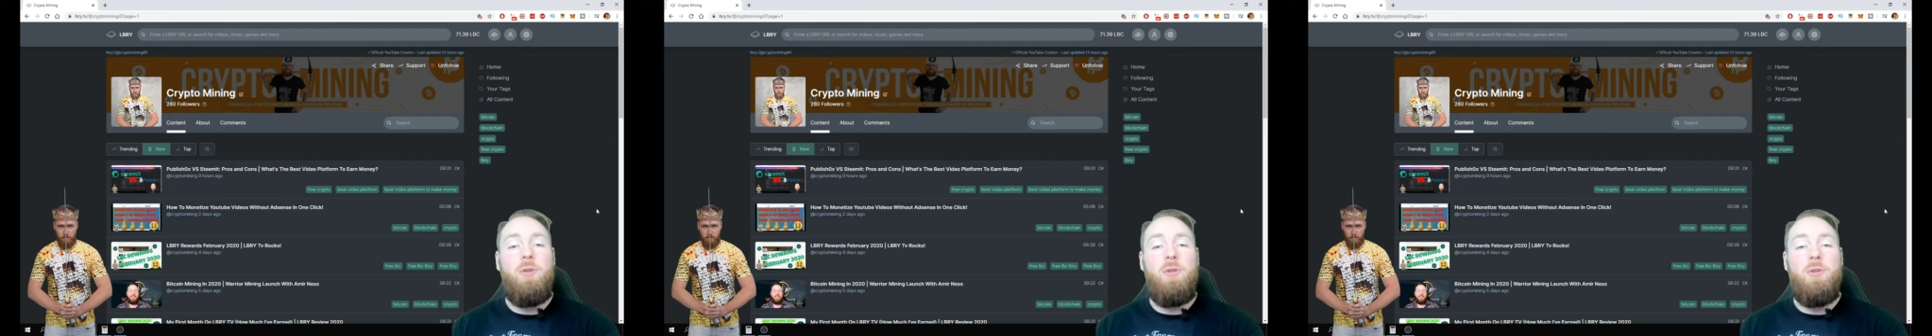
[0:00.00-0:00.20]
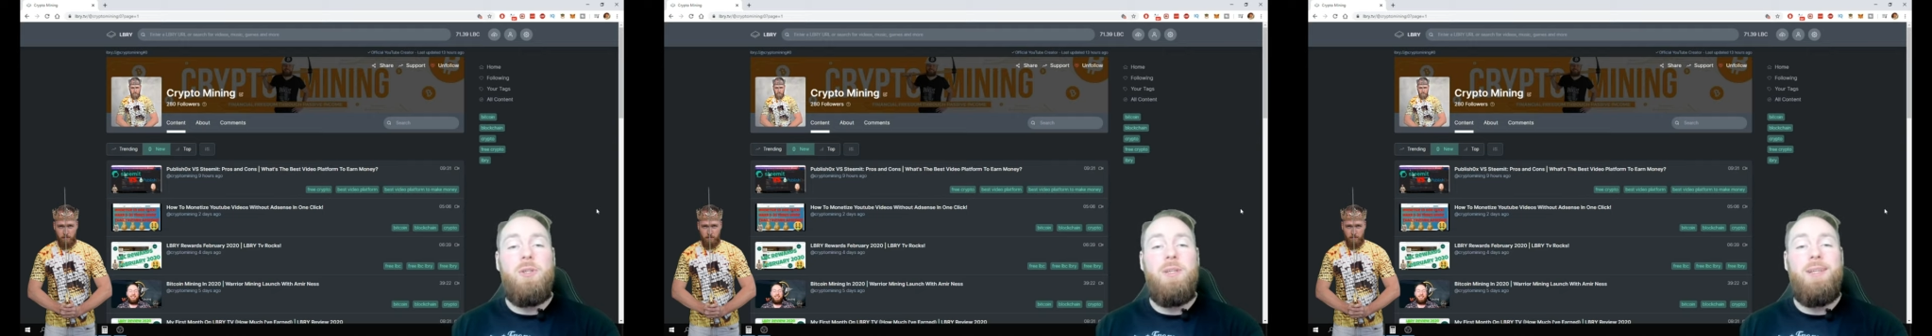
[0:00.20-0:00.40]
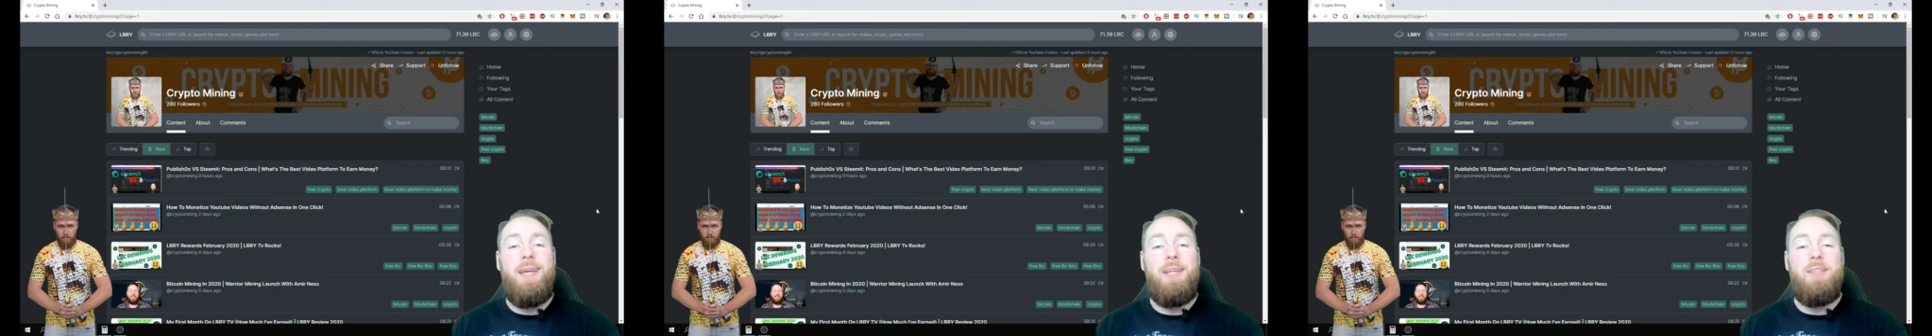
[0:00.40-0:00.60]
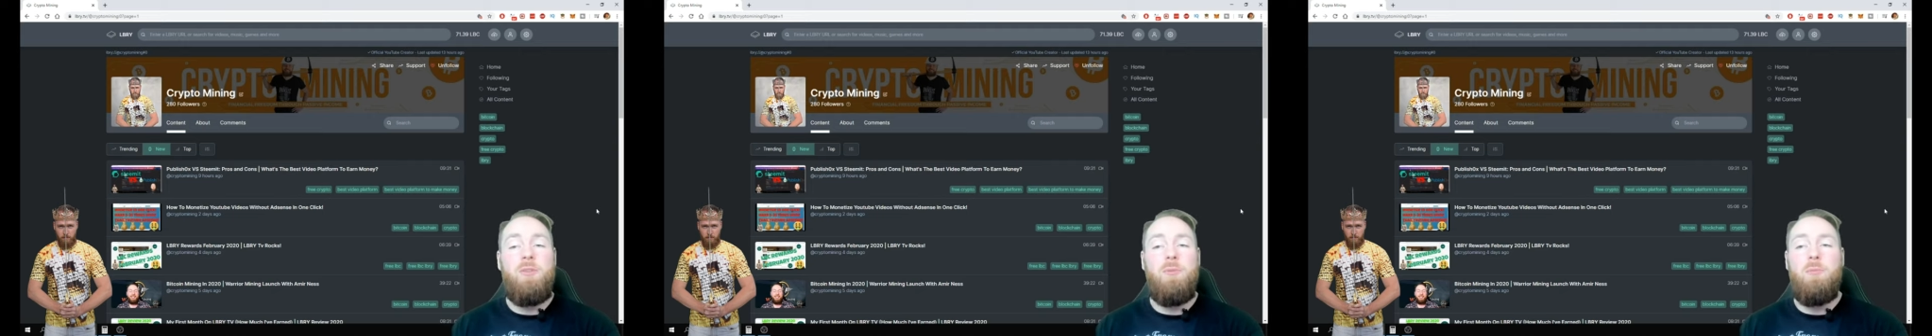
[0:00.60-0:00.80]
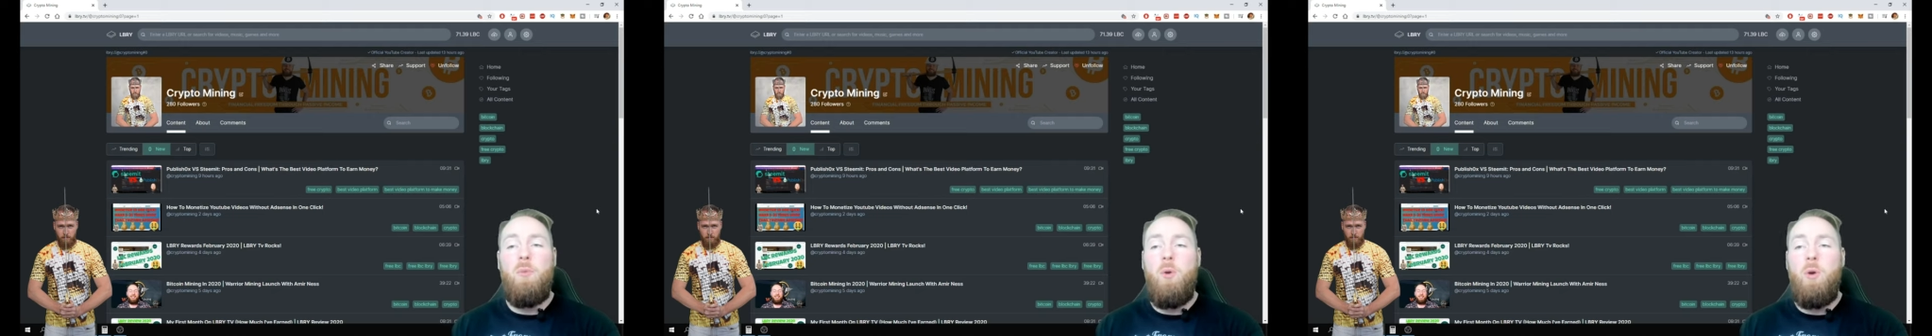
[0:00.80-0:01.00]
you can get
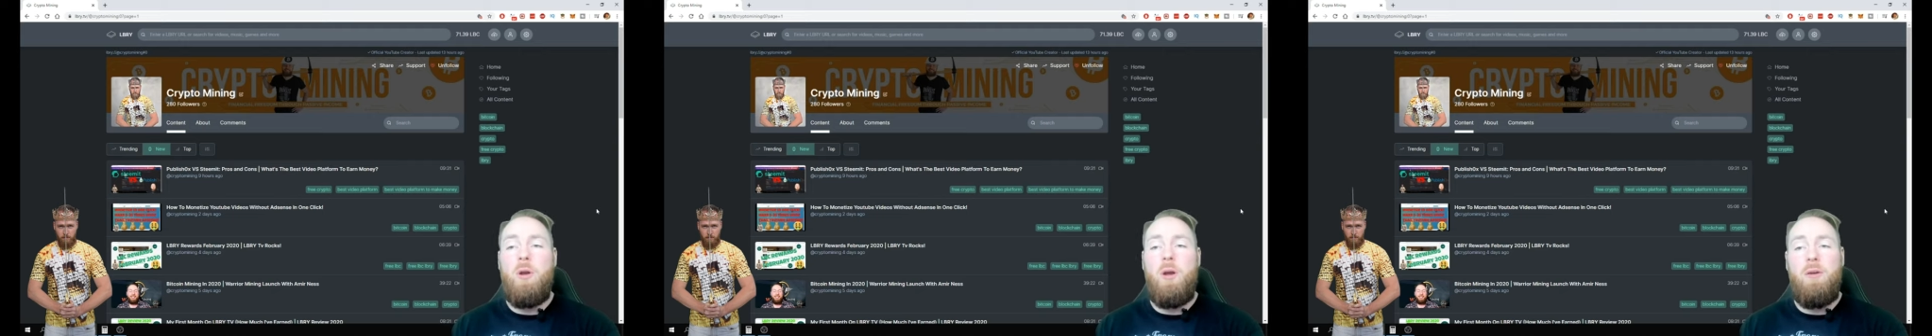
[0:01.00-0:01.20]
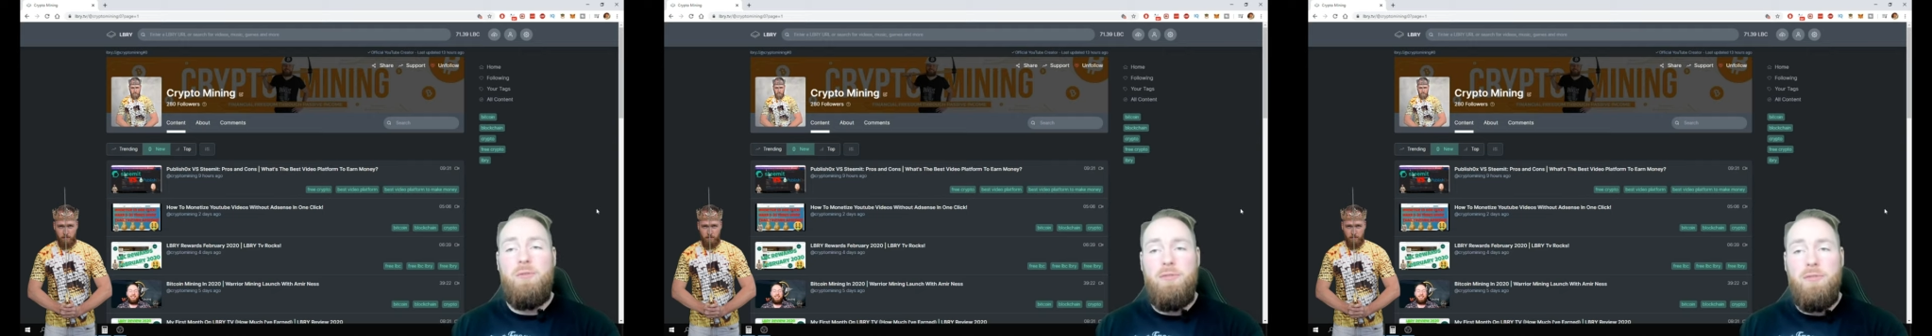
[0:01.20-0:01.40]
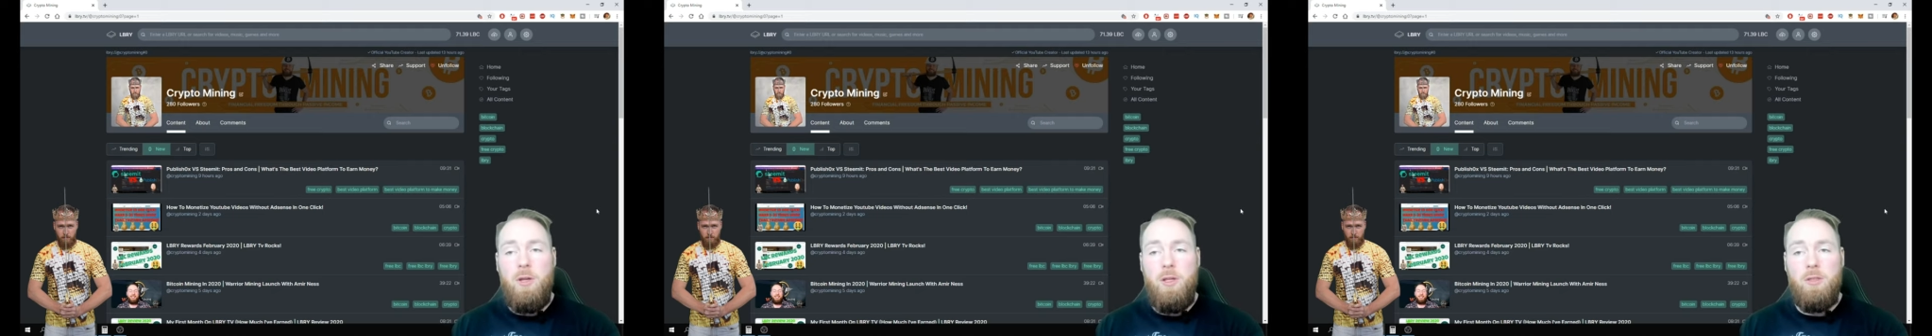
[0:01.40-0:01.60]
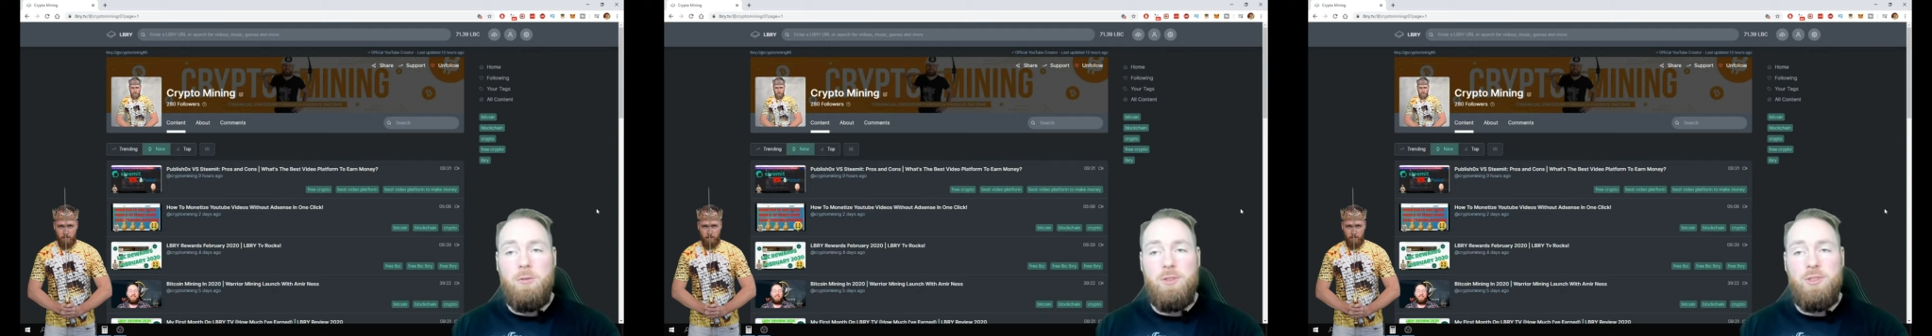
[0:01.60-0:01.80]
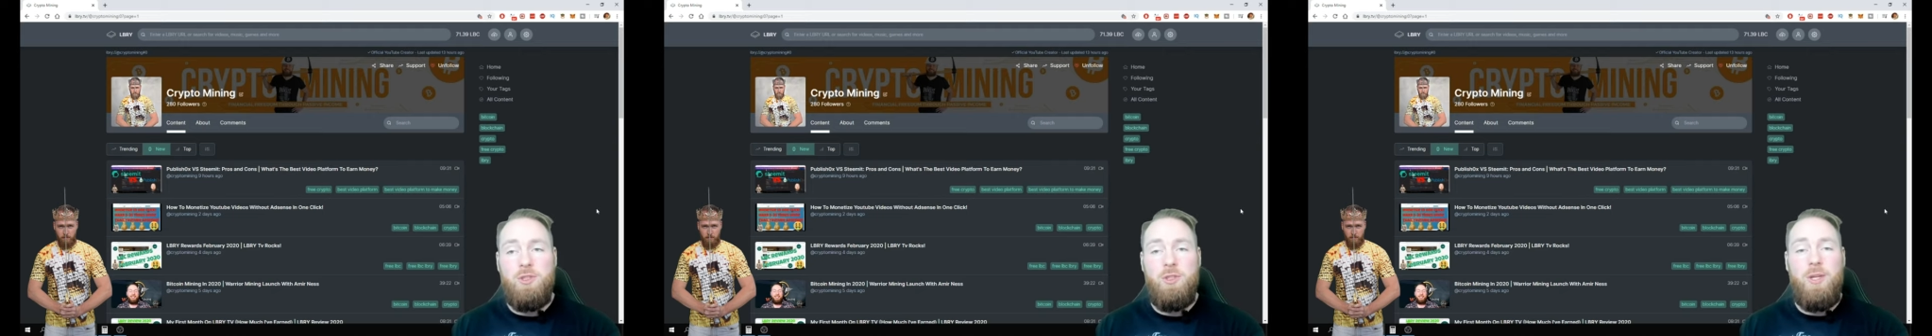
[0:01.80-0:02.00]
more followers.